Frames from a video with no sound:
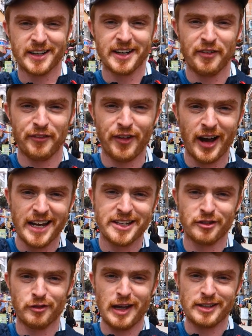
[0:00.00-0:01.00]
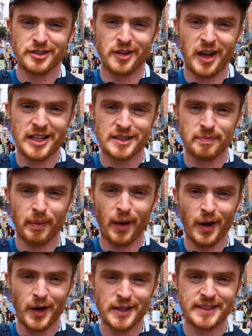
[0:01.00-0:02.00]
You're gonna find your restaurants,
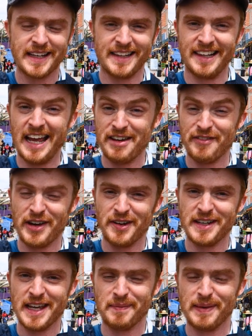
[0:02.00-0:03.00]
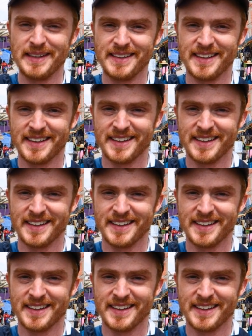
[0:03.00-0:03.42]
bars, and live entertainment.